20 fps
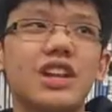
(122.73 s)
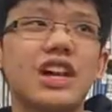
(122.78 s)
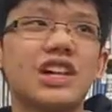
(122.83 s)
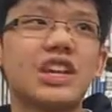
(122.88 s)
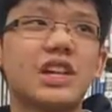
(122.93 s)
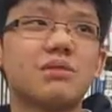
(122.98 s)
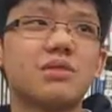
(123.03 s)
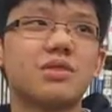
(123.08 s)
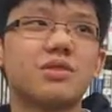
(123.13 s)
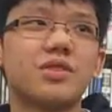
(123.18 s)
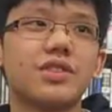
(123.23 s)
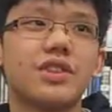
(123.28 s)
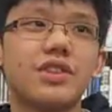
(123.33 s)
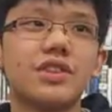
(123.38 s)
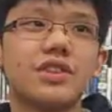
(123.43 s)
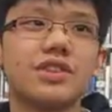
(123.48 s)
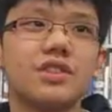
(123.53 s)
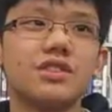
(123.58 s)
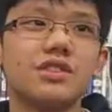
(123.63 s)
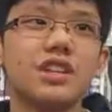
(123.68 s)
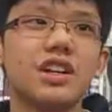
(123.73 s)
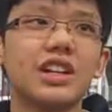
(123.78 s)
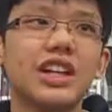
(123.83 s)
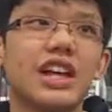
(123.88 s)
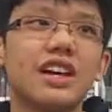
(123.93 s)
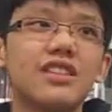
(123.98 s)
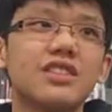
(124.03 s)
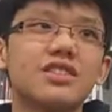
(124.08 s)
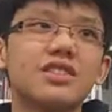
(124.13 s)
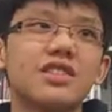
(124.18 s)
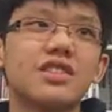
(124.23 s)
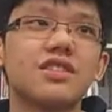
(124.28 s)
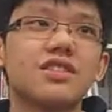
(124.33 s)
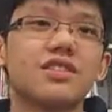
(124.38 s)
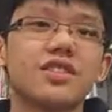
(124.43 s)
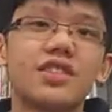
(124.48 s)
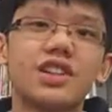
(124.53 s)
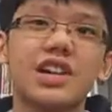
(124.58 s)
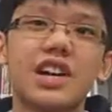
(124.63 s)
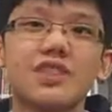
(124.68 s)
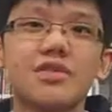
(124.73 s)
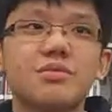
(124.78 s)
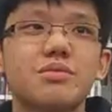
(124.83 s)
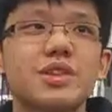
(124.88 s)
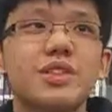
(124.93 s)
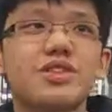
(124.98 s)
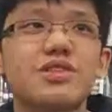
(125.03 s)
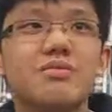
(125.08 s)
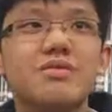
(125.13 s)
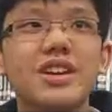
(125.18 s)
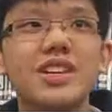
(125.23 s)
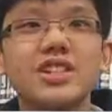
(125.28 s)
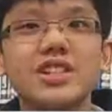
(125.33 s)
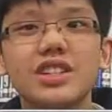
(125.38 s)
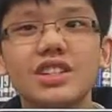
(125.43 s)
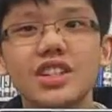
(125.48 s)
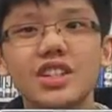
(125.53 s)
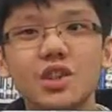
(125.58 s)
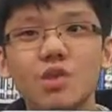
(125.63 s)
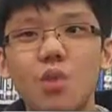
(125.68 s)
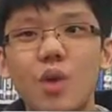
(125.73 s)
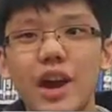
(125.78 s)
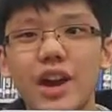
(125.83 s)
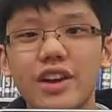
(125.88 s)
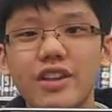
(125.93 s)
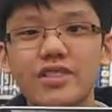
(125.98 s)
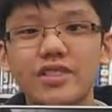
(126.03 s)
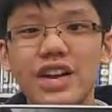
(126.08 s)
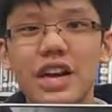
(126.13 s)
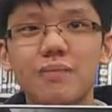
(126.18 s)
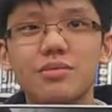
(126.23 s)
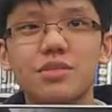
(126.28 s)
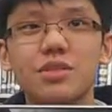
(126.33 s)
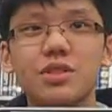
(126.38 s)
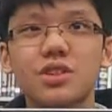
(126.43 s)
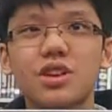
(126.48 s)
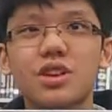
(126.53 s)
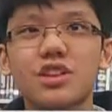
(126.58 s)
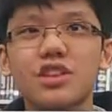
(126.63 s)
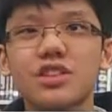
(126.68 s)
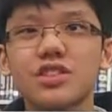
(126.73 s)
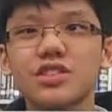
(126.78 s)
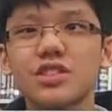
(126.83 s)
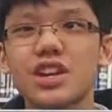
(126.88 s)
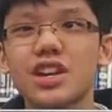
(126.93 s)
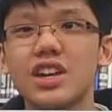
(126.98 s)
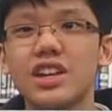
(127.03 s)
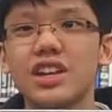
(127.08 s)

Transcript: Act I'm referring to, allows for the government to basically wiretap your calls